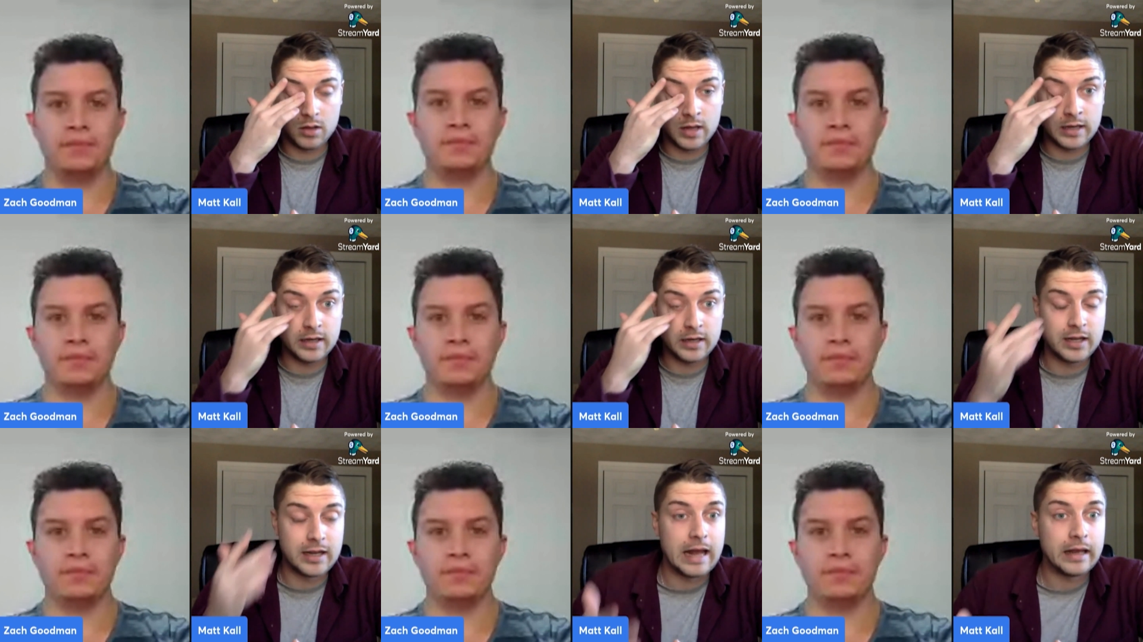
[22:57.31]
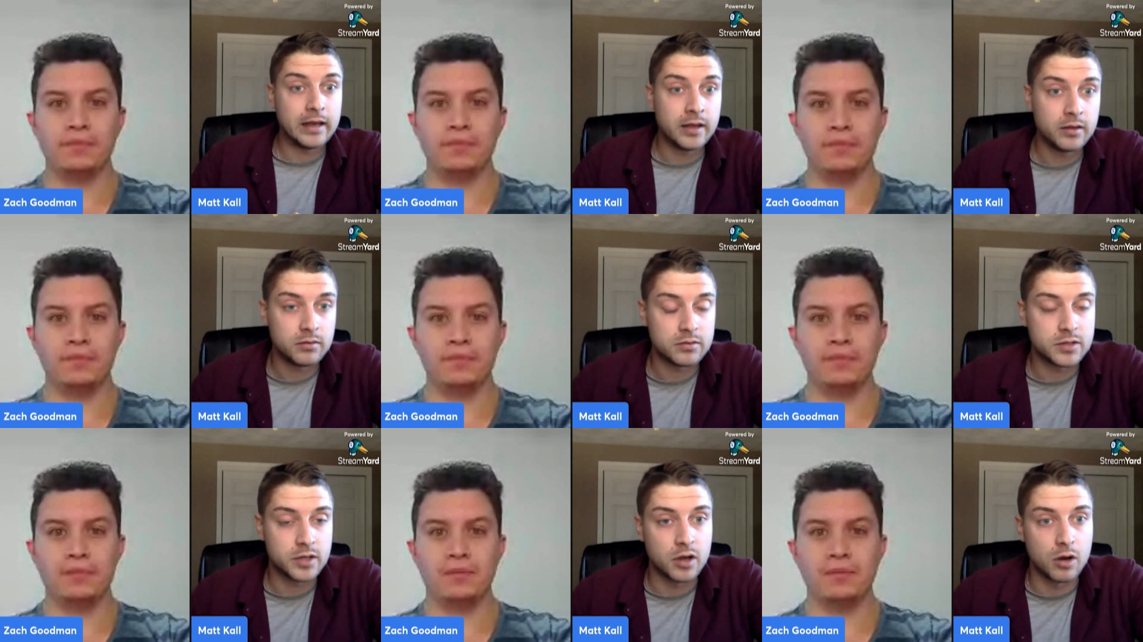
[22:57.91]

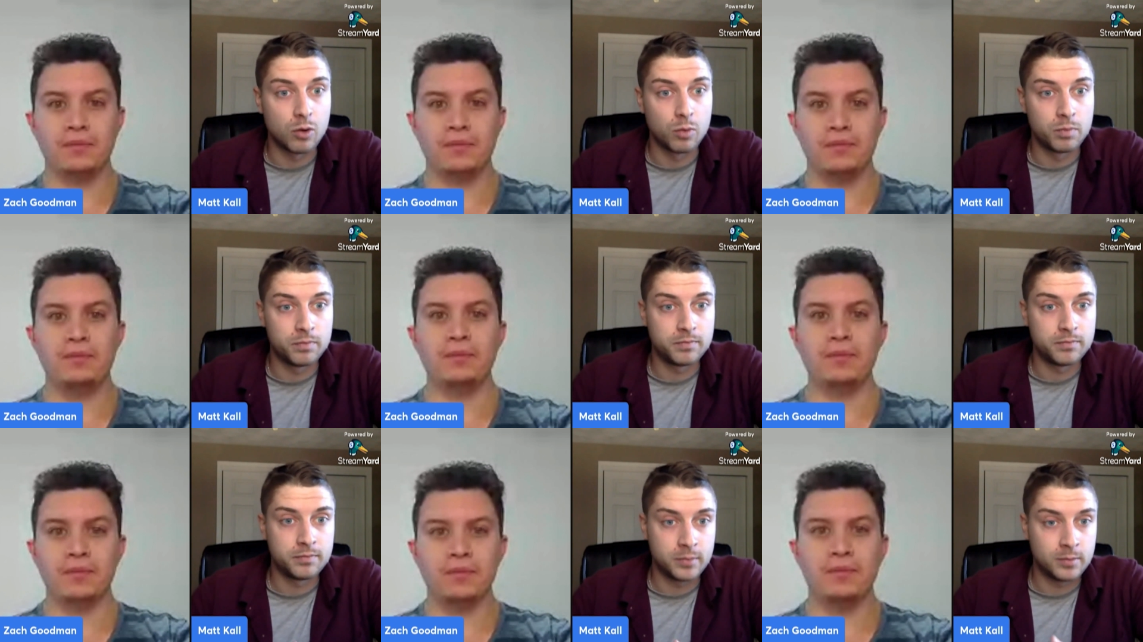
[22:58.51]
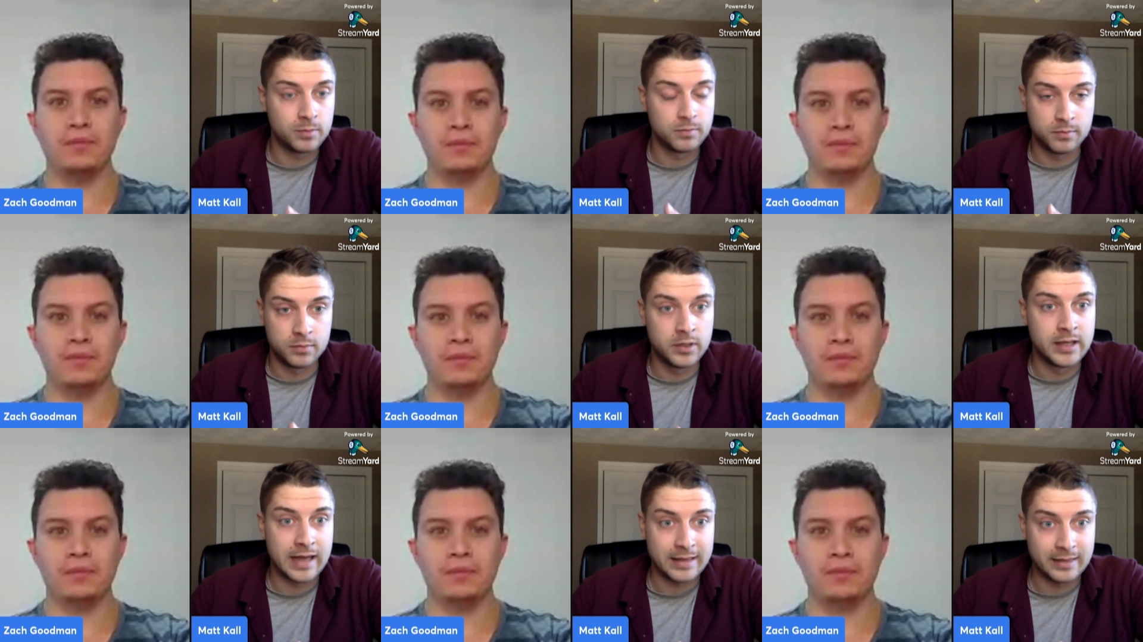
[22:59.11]
Speaker 1: Connecticut to go
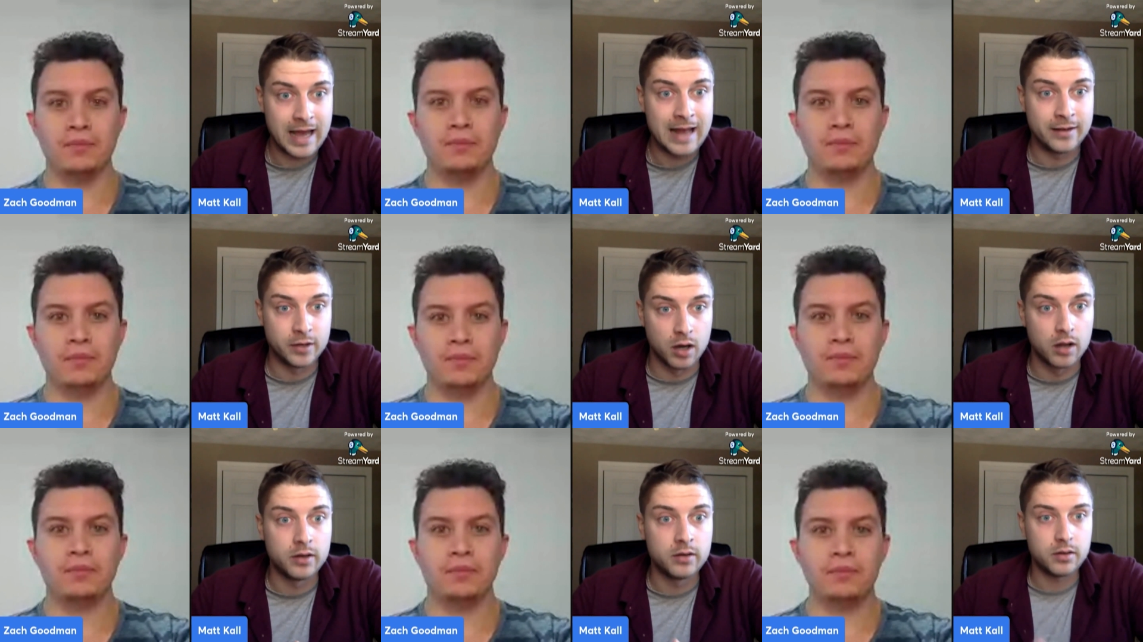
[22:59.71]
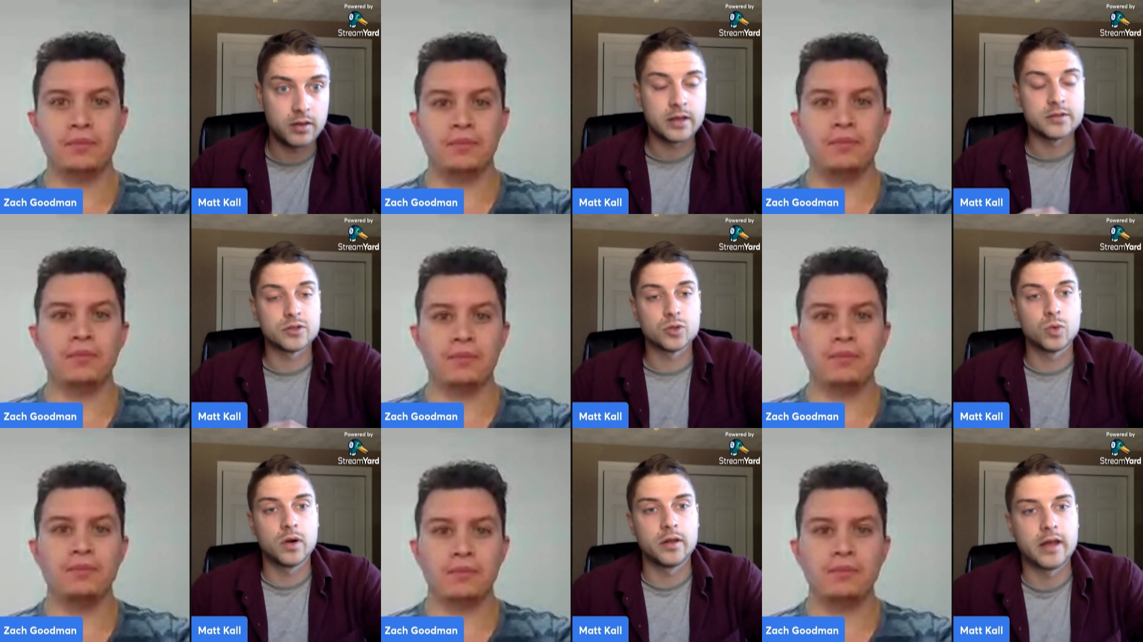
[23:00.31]
get that done and
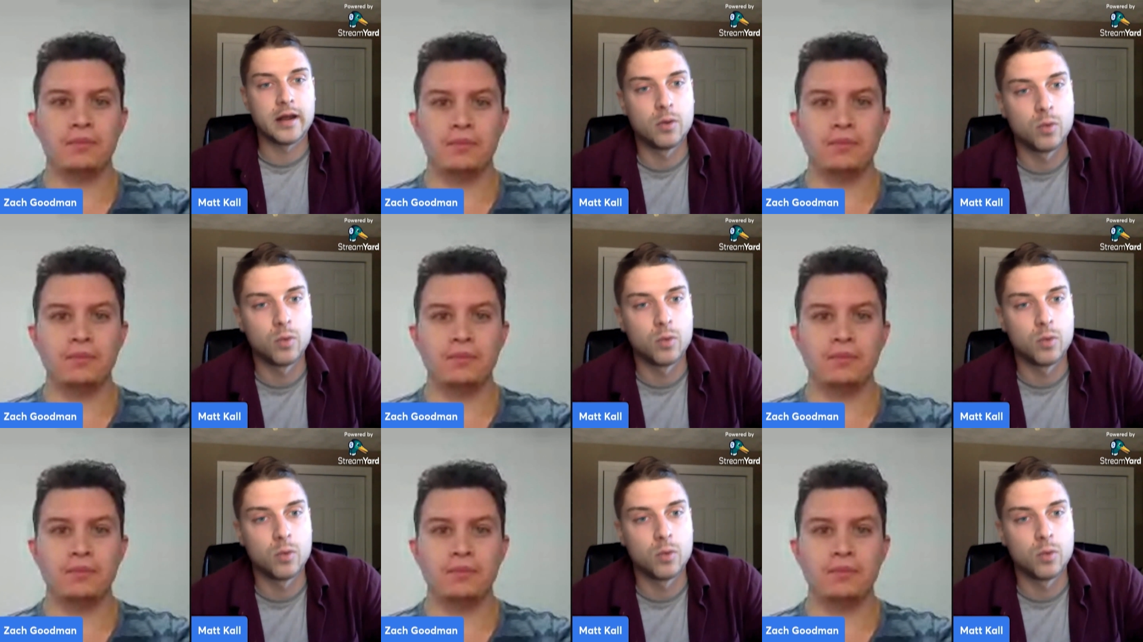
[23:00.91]
square that